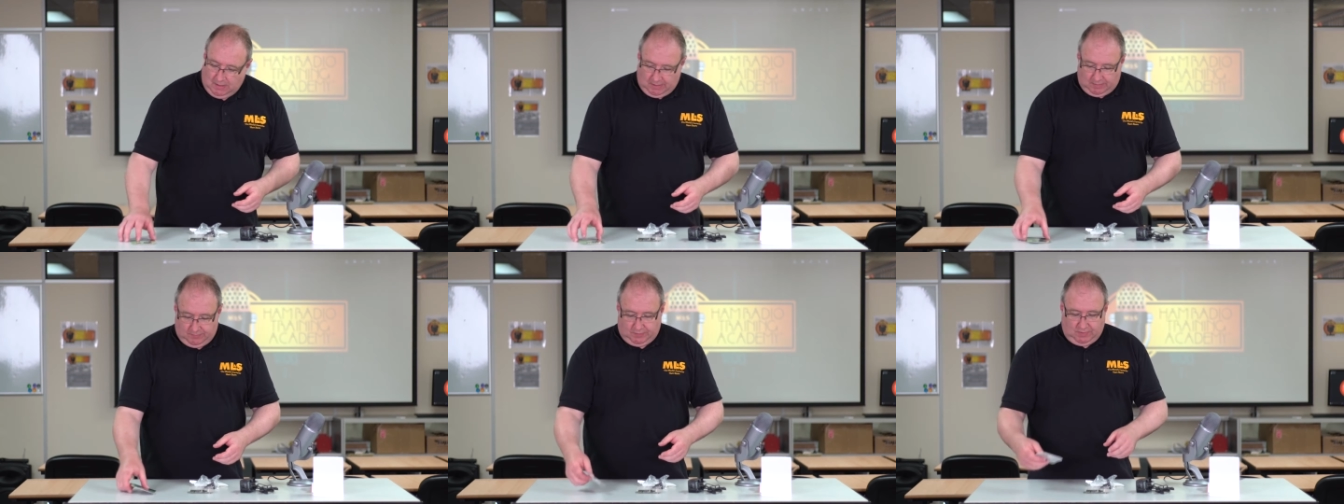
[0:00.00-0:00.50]

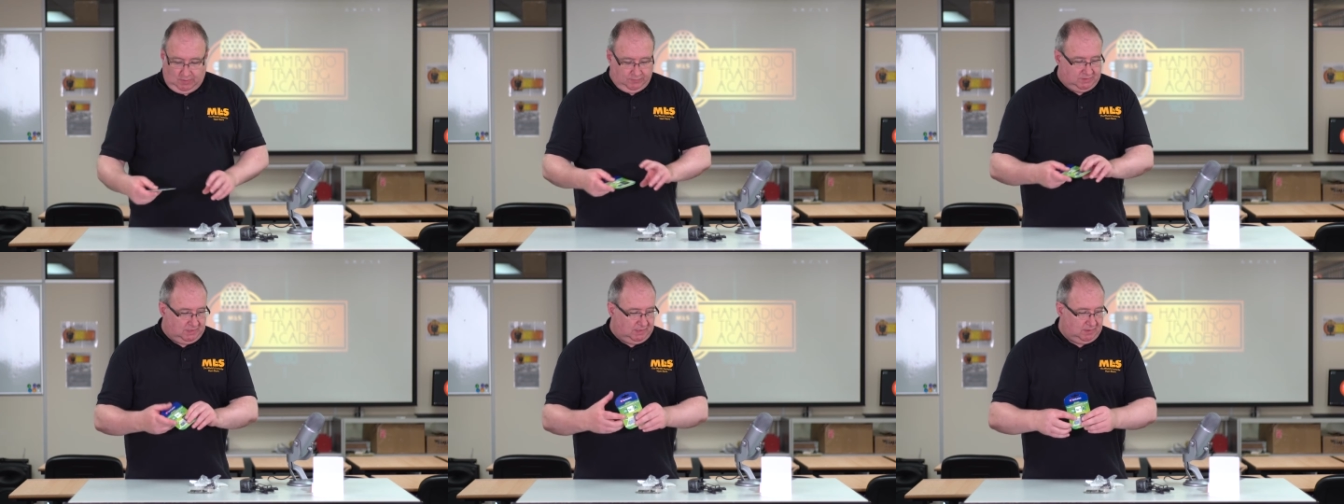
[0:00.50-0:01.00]
Um,
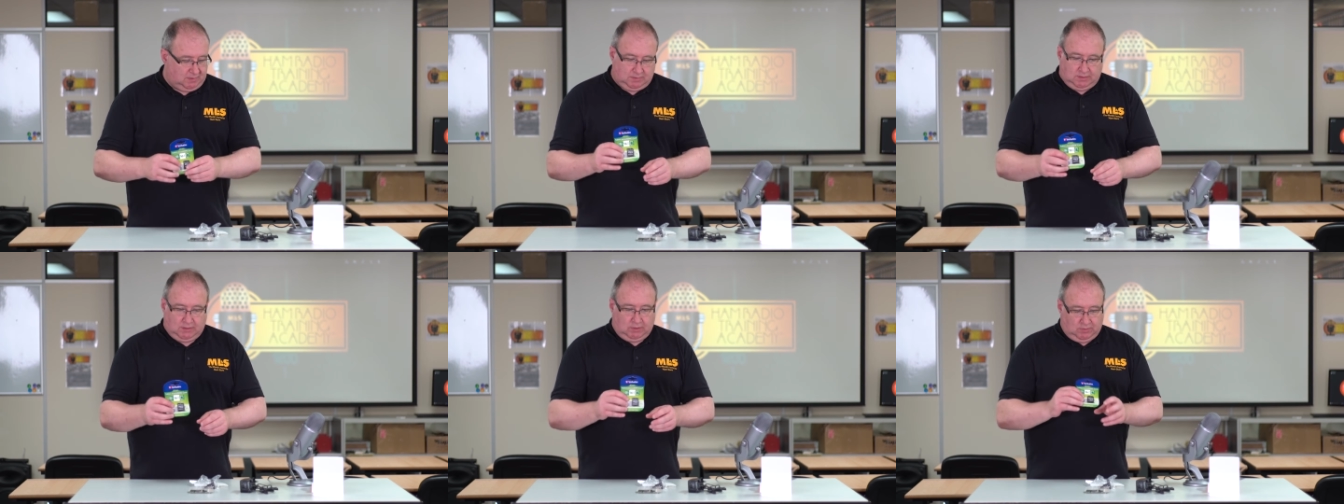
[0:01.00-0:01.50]
obviously, the,
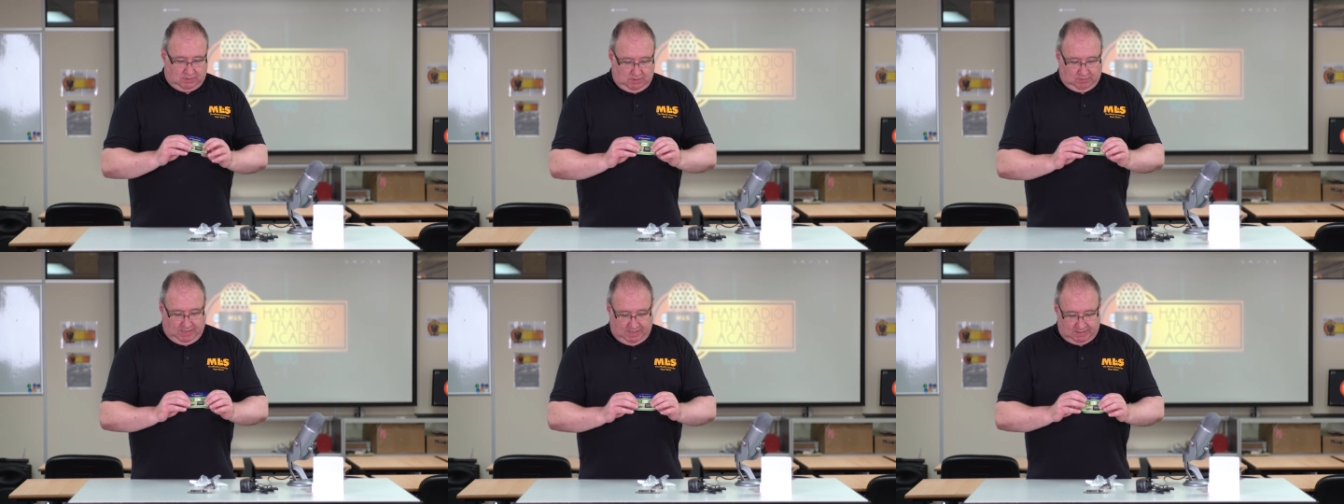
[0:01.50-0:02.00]
you,
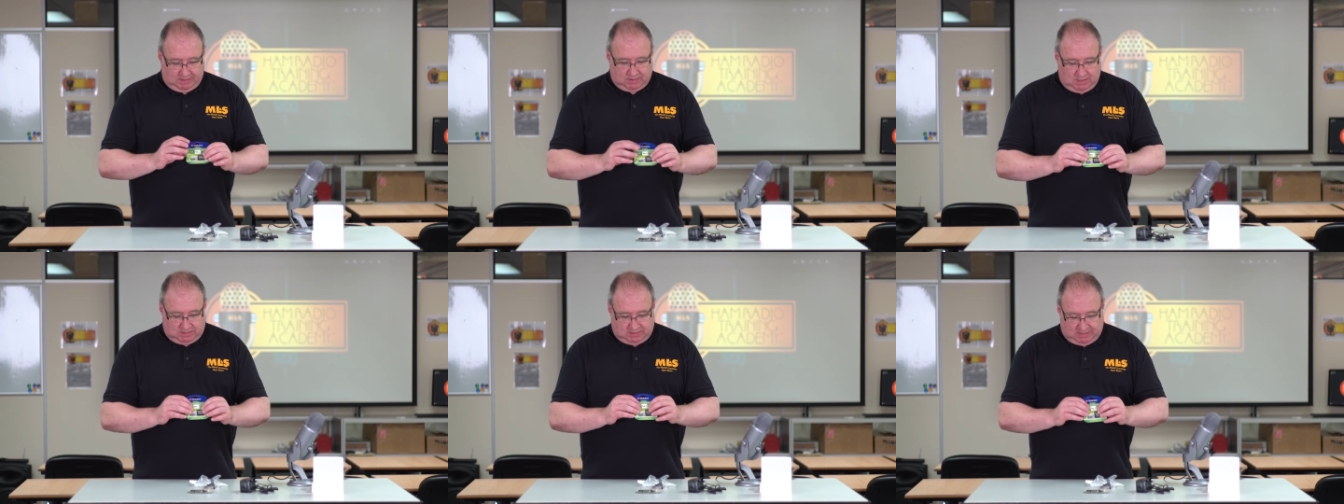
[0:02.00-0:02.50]
you're getting a,
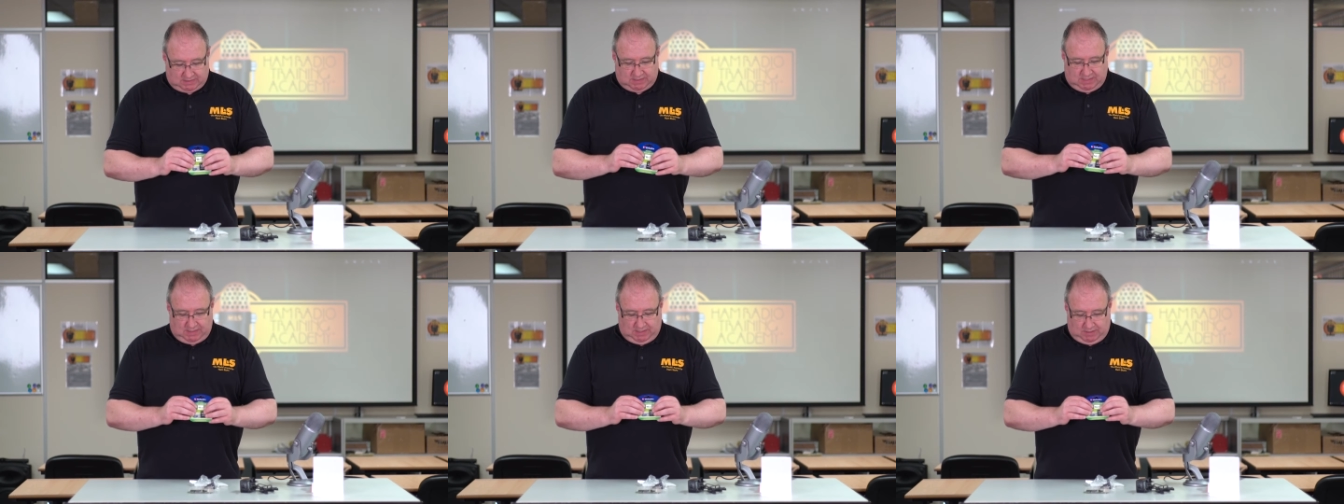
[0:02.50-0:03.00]
a,
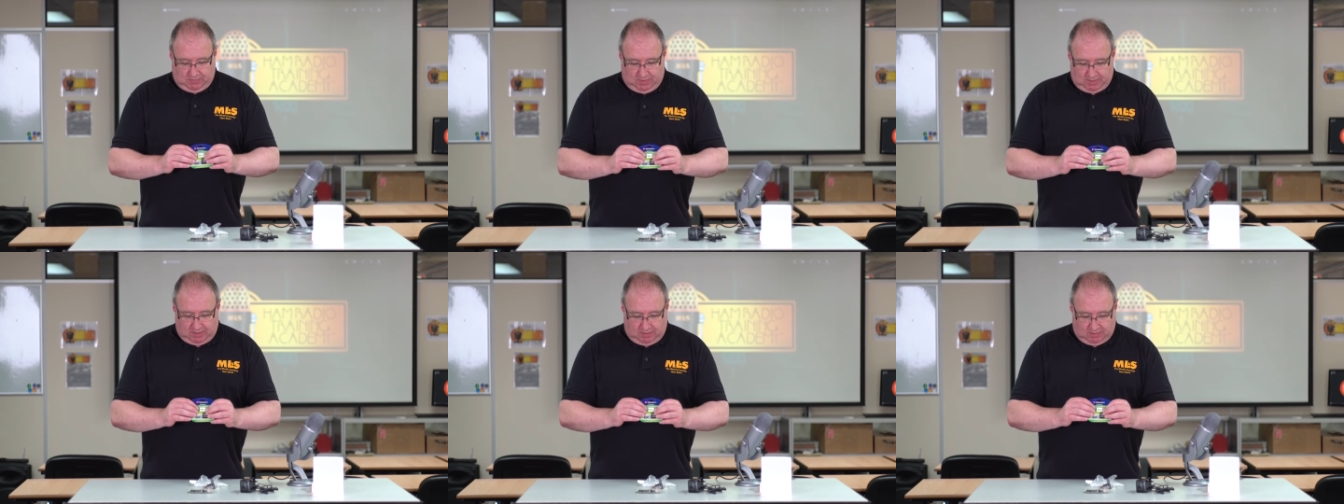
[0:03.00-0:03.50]
16
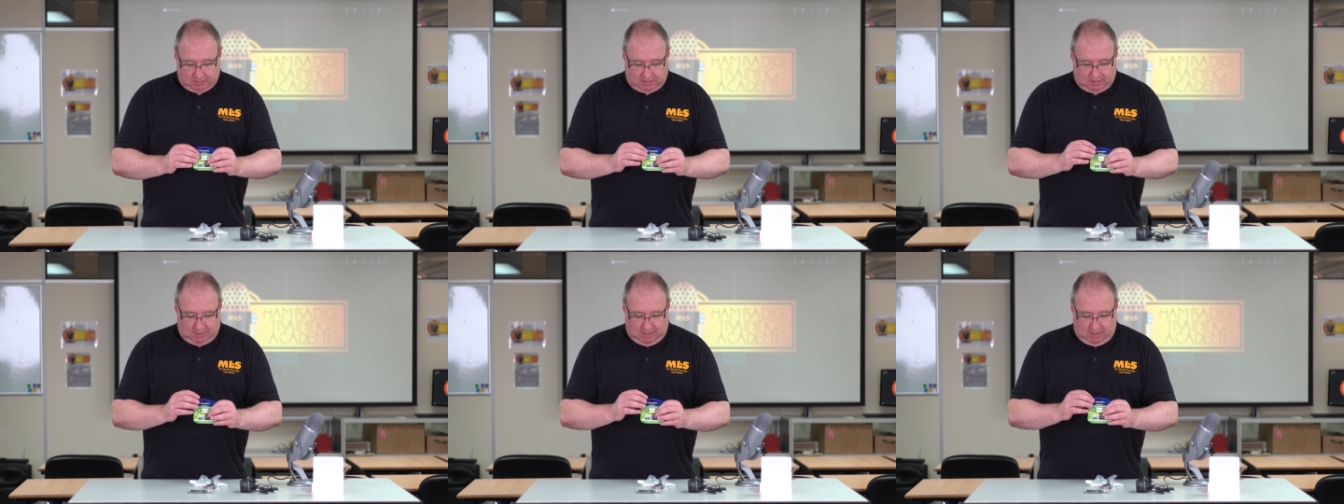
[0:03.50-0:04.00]
gigabyte card
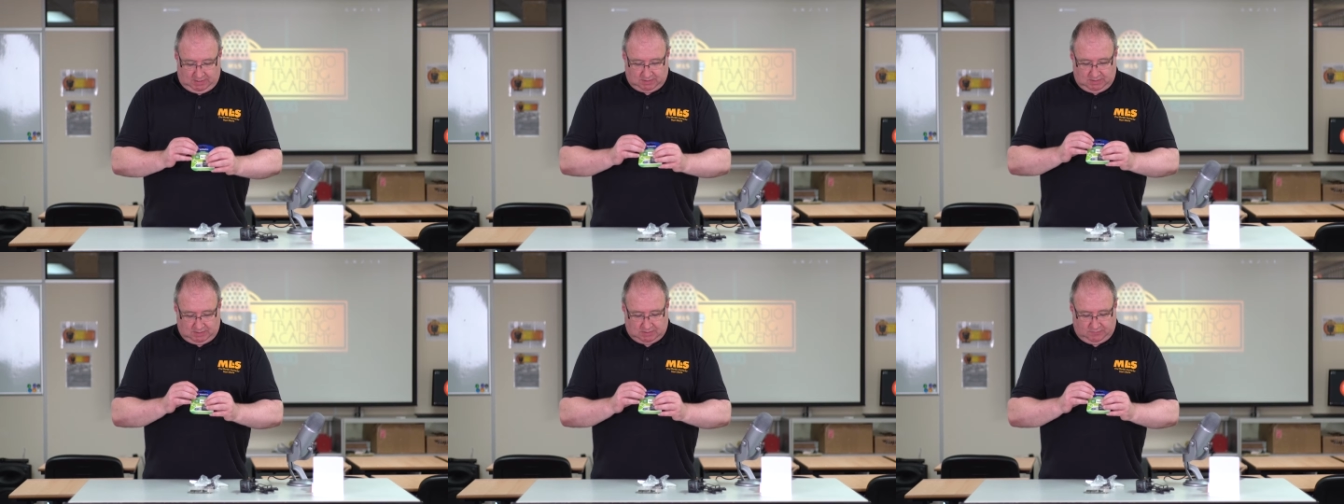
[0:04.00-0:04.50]
in there. It's
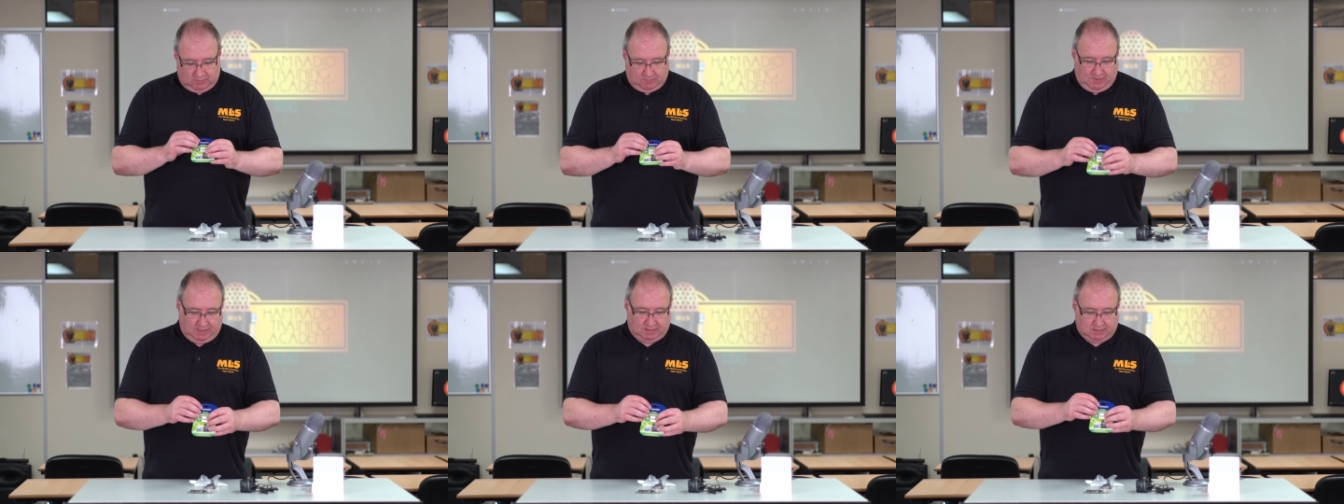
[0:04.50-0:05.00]
a, it's a
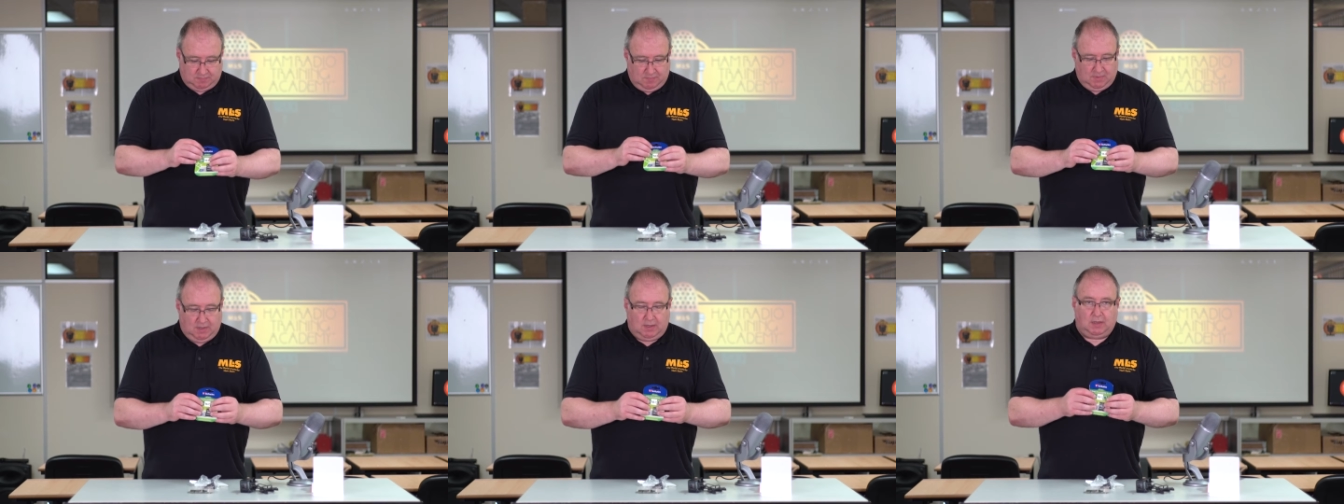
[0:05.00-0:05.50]

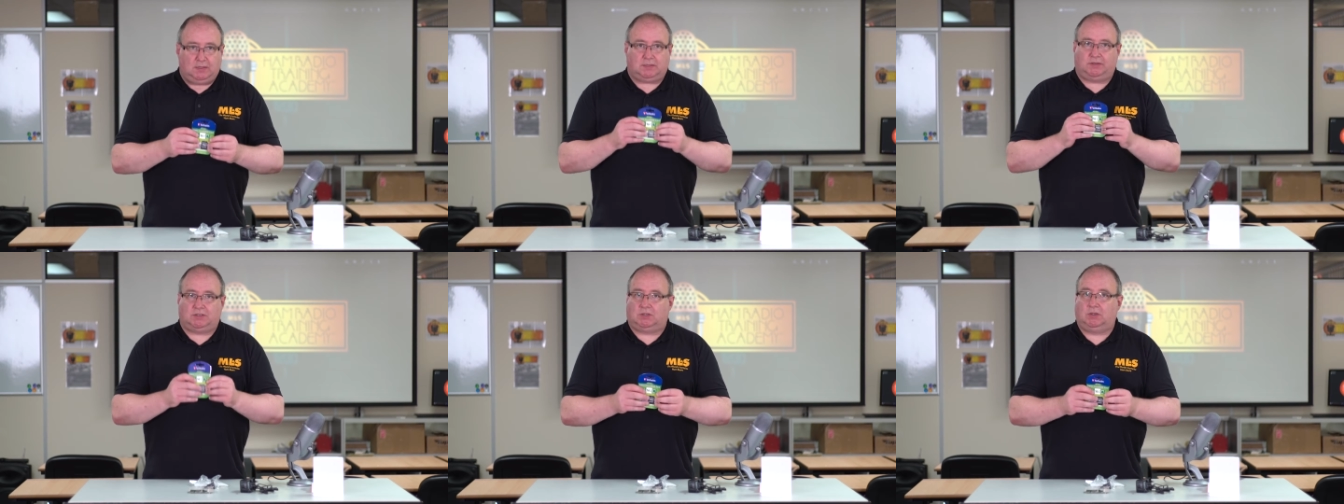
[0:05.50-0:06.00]
verbatim, so
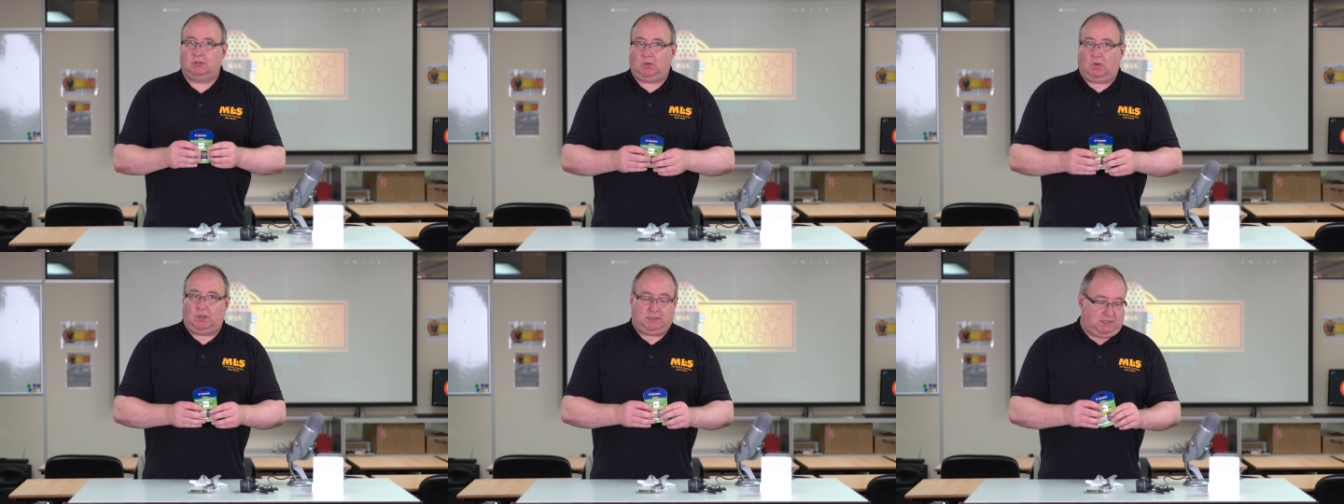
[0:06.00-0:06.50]
it's good
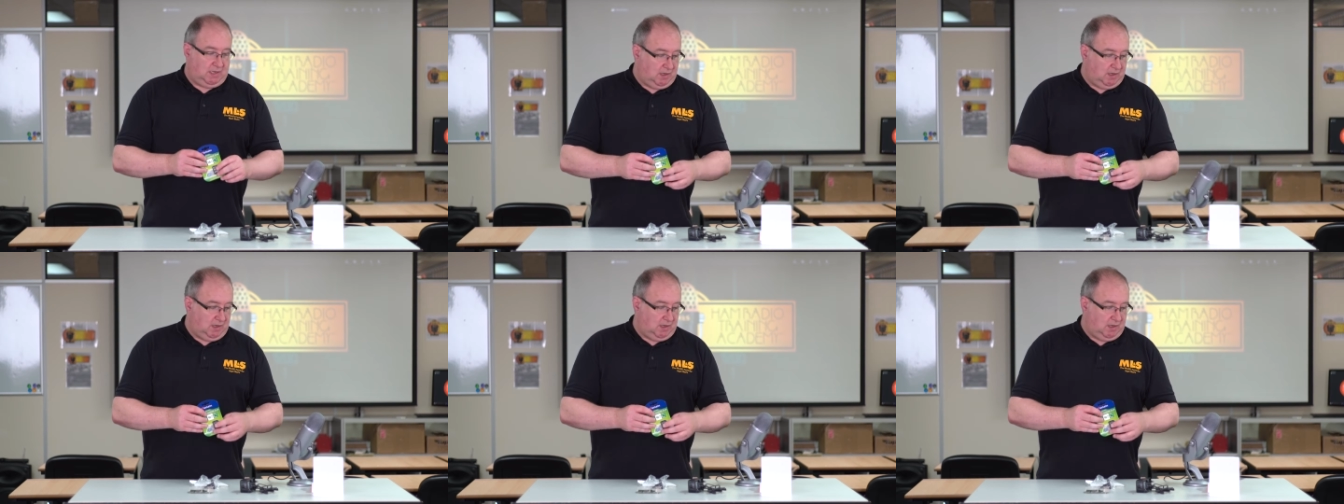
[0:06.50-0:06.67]
quality